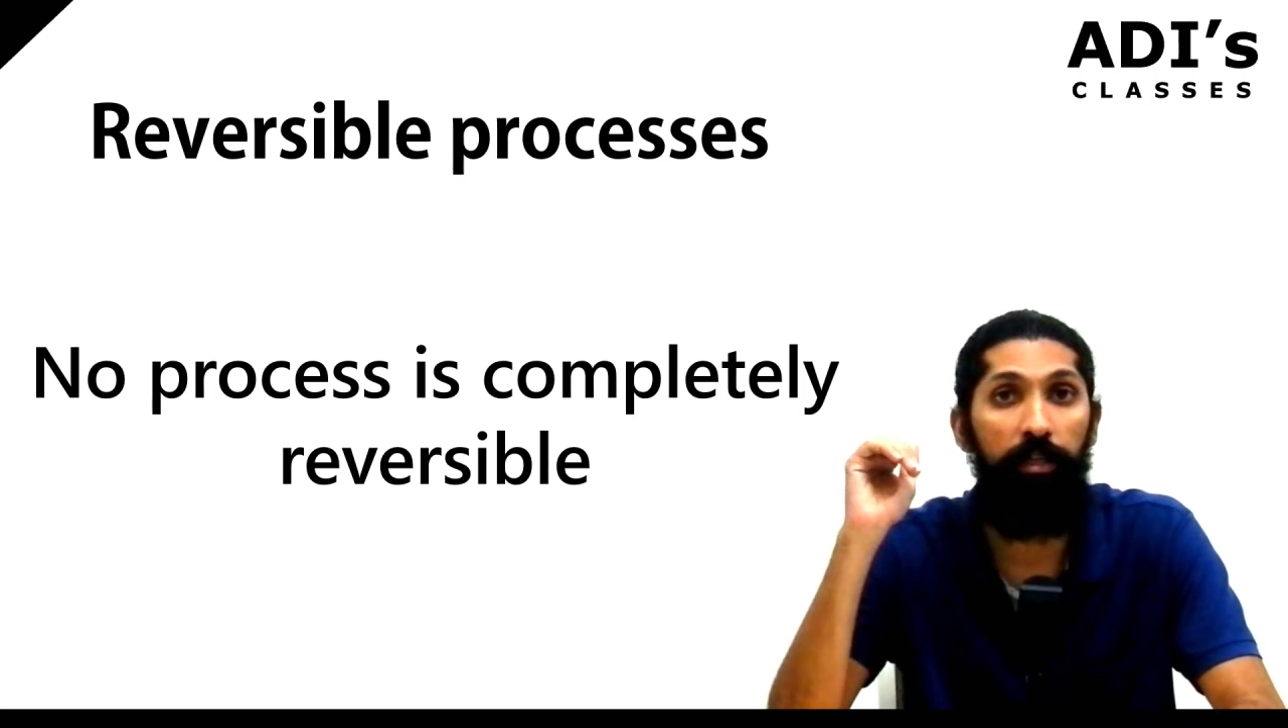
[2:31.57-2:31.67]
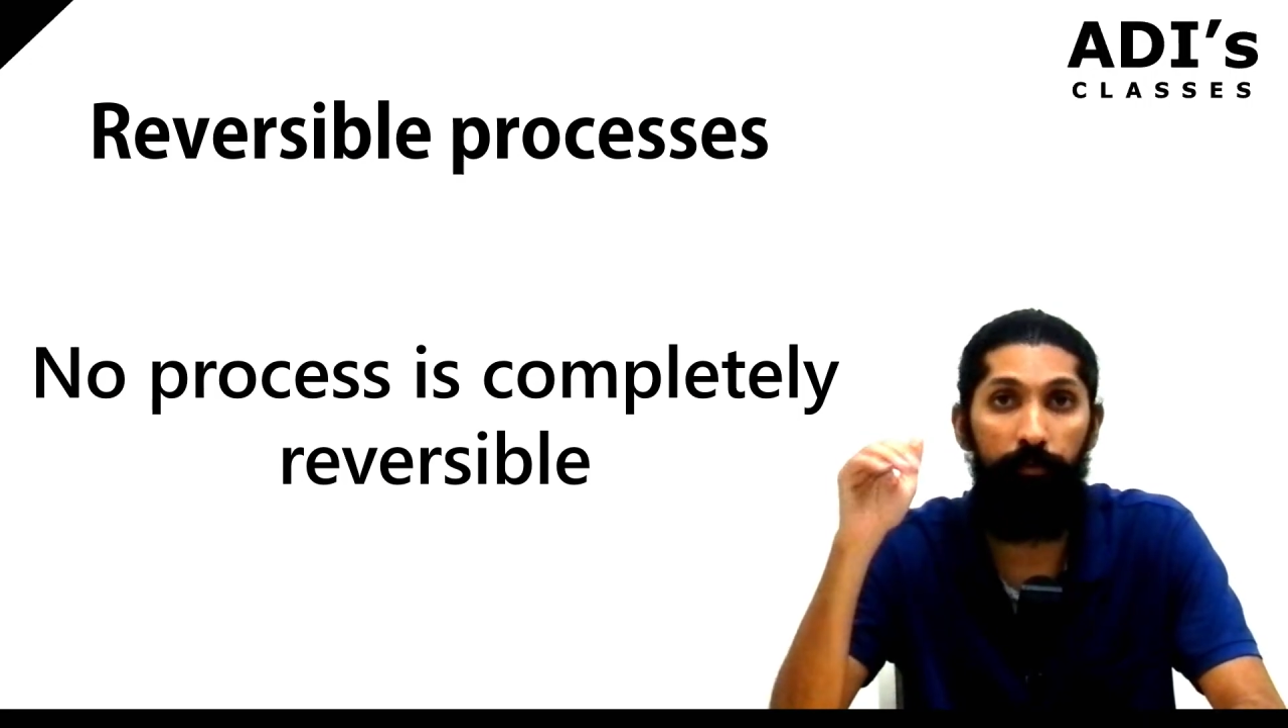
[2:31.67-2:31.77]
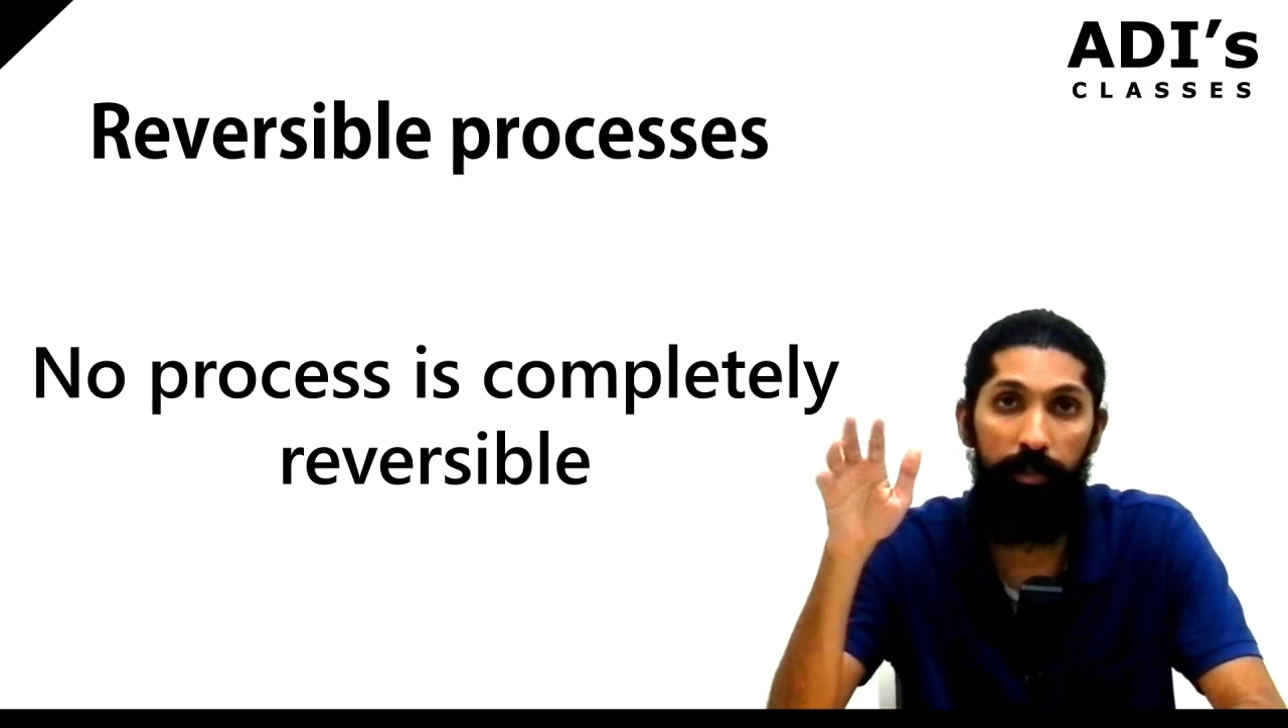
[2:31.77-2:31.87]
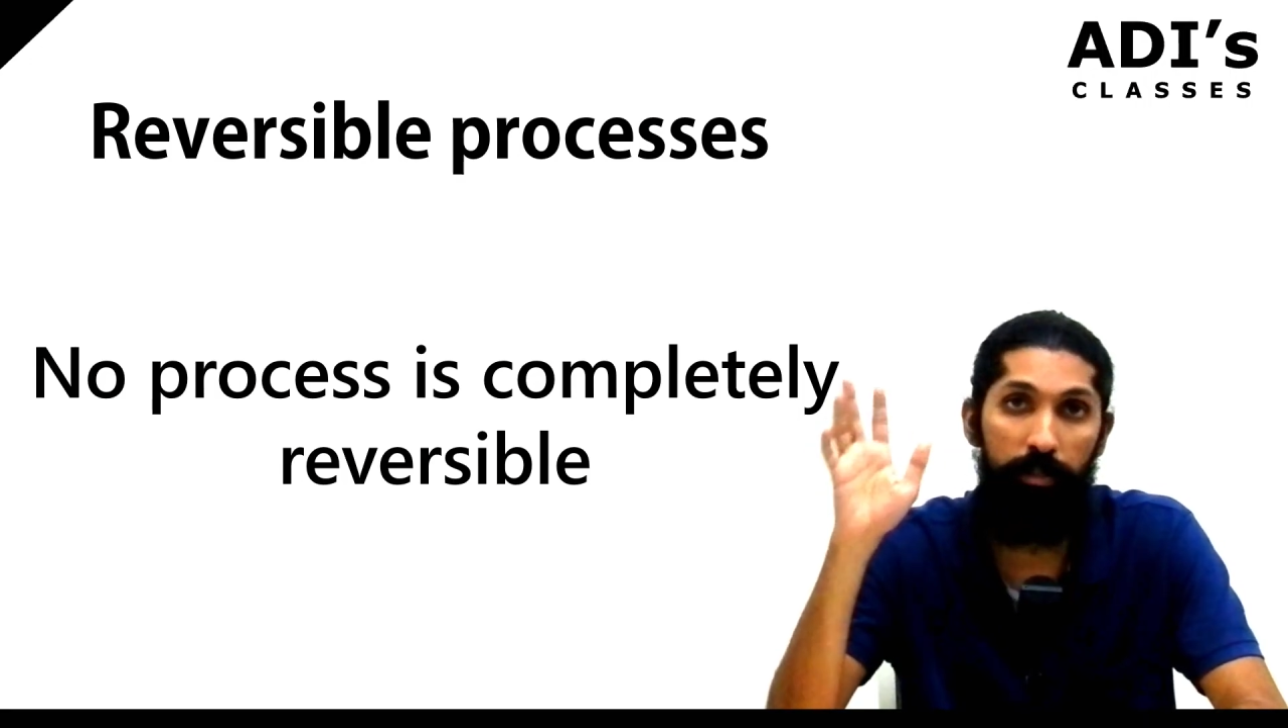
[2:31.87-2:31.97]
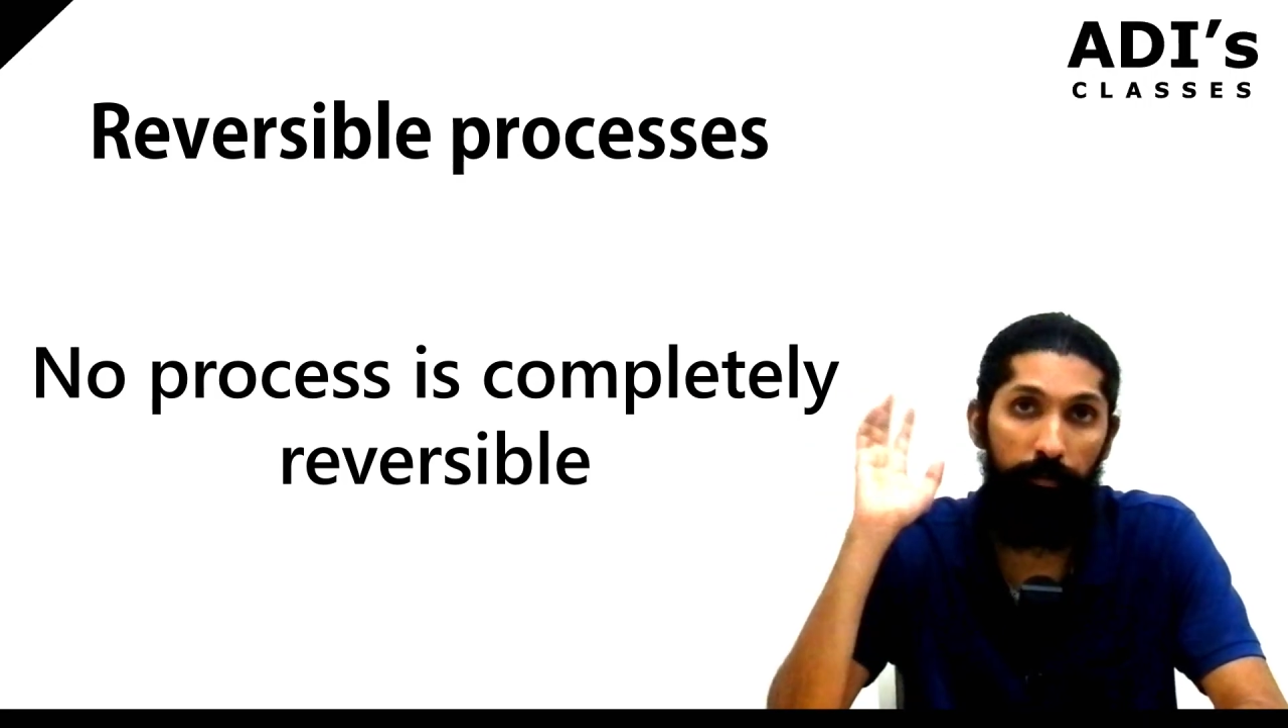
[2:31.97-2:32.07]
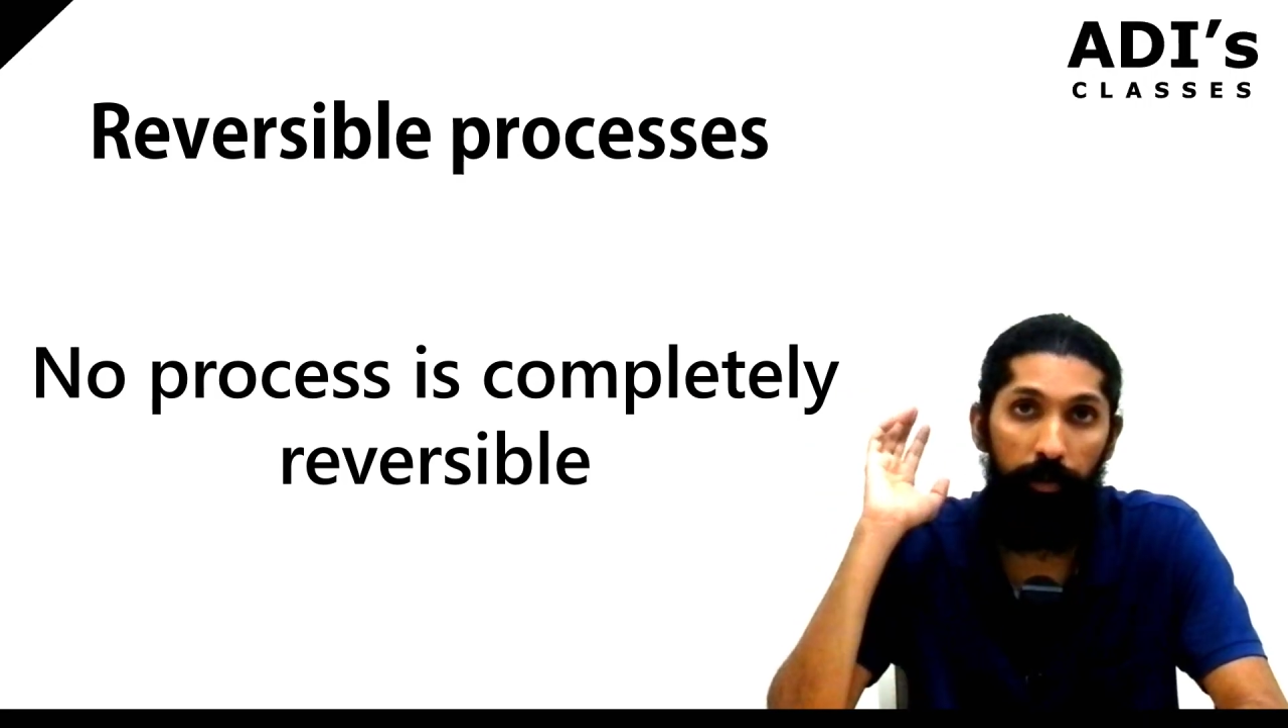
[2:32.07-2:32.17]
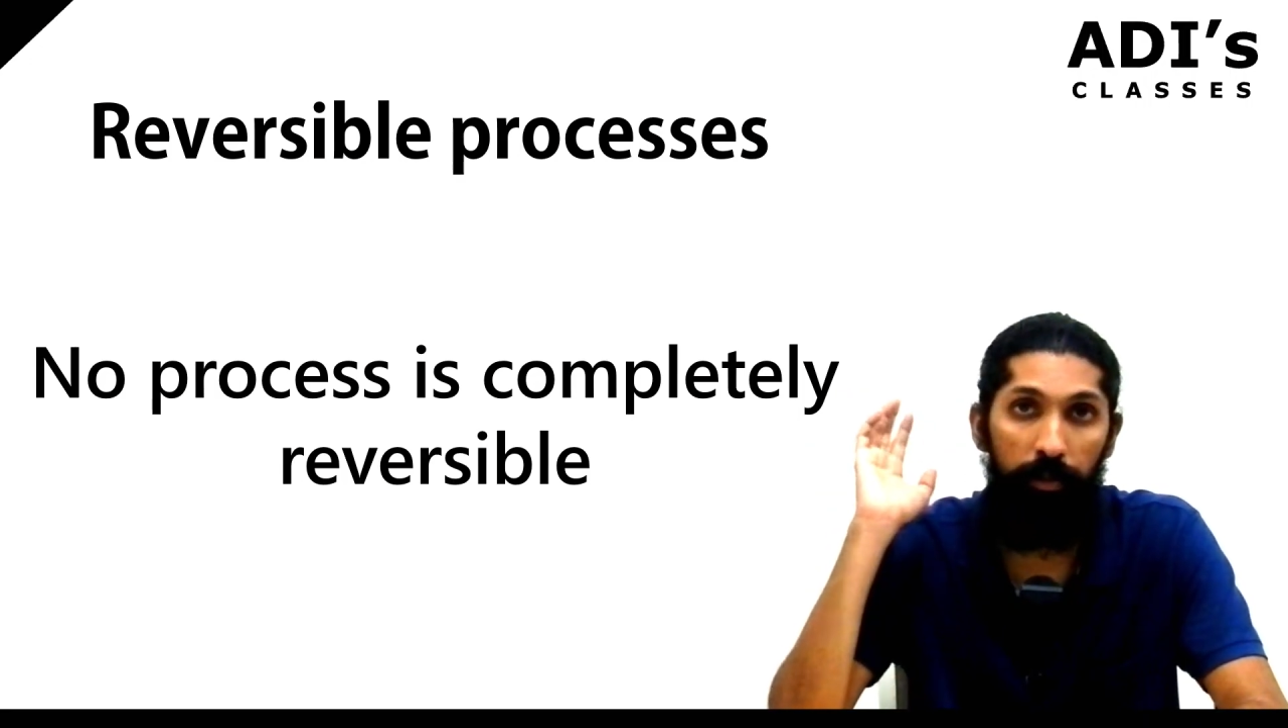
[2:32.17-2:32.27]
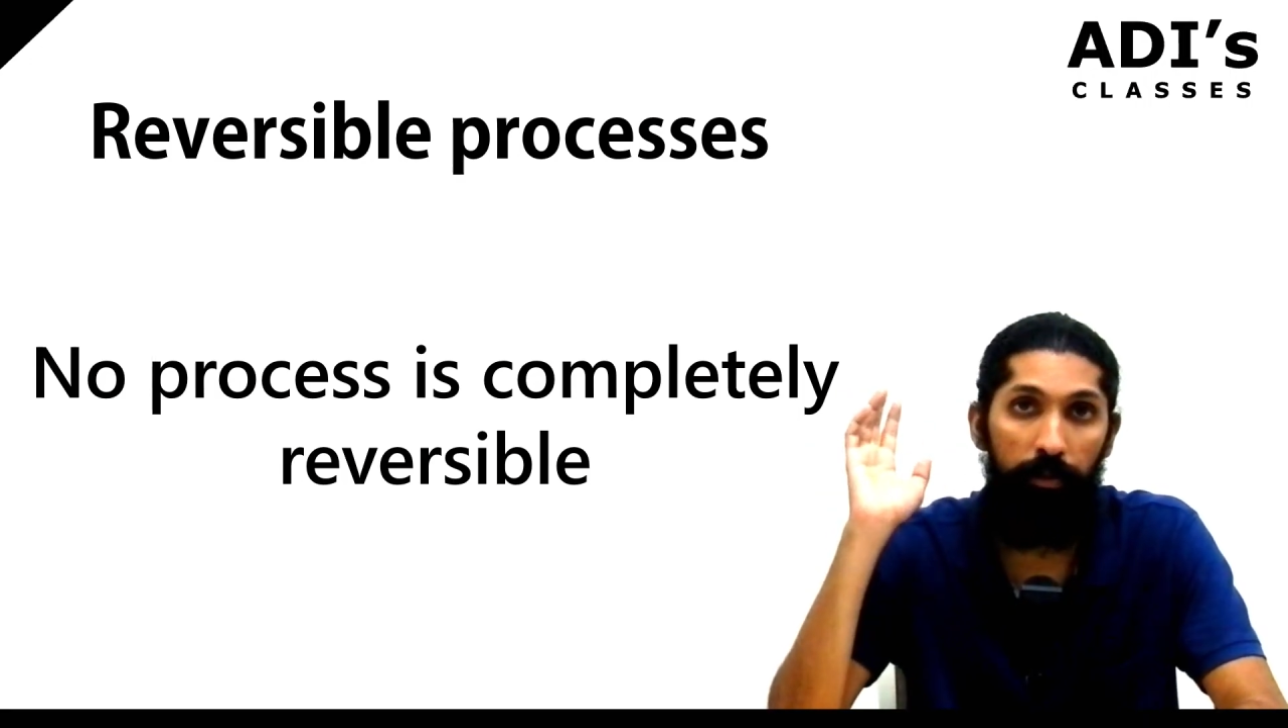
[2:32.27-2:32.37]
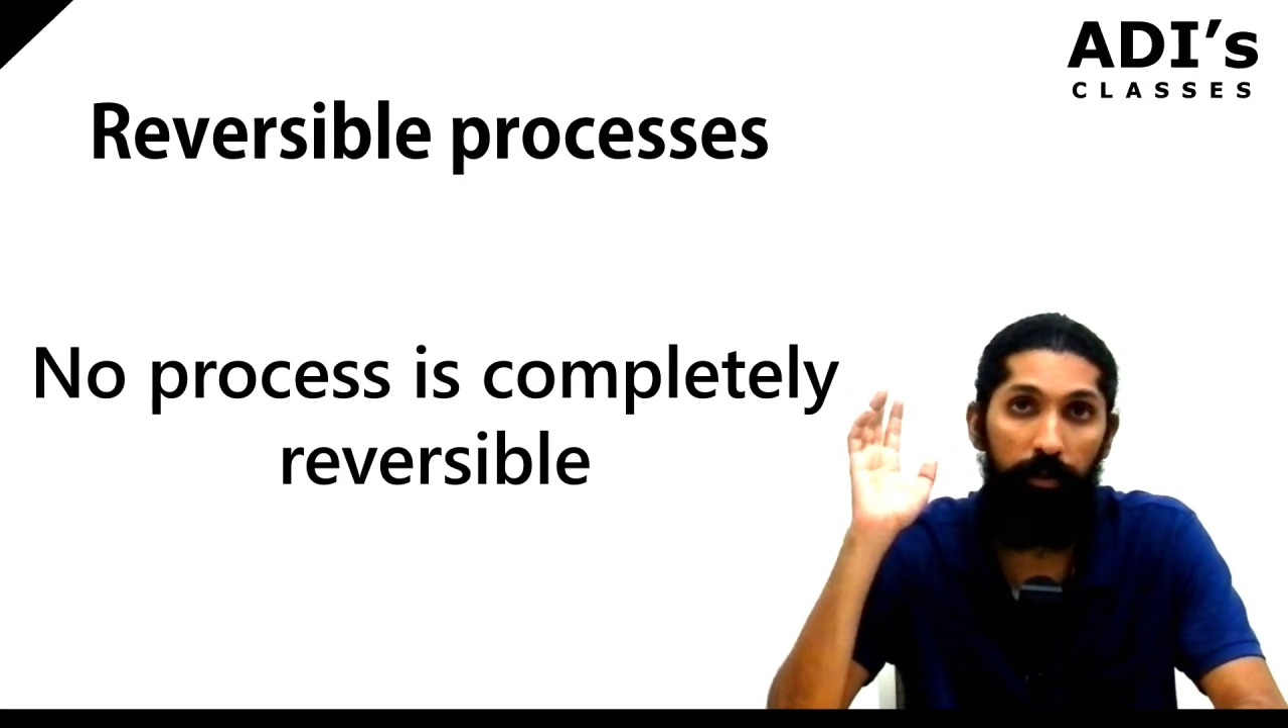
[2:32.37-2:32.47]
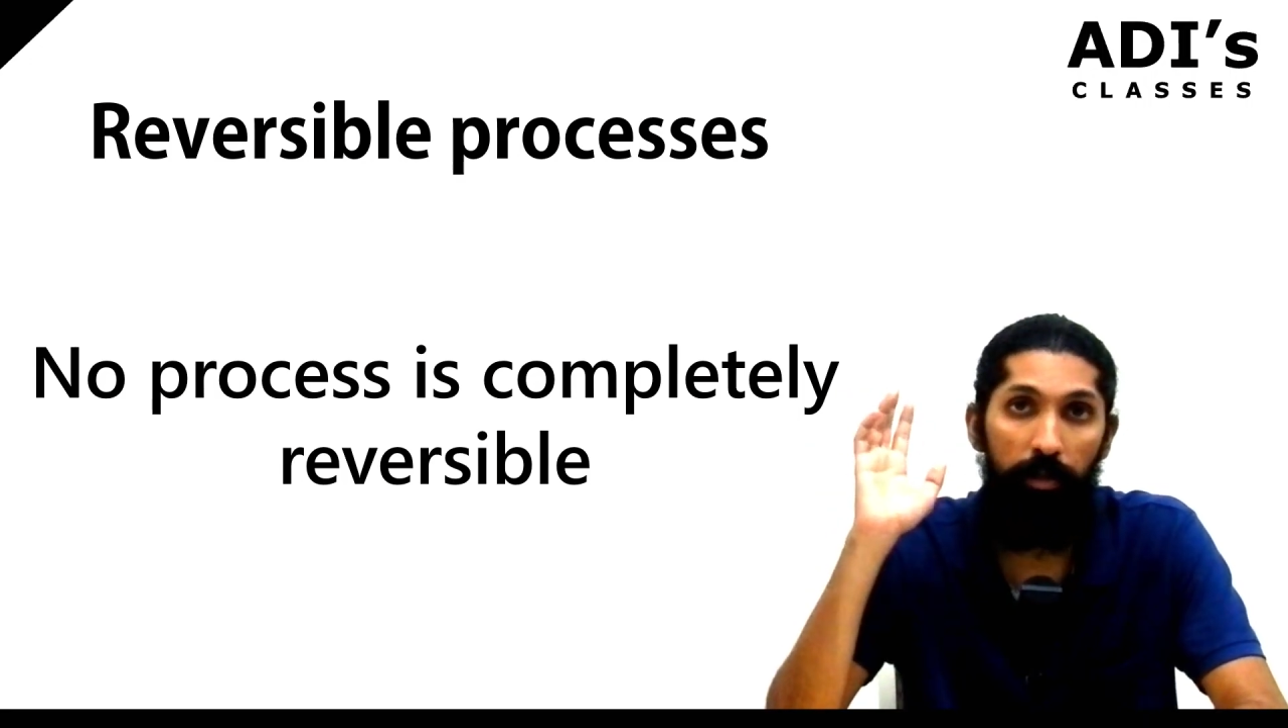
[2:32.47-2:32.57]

reversible.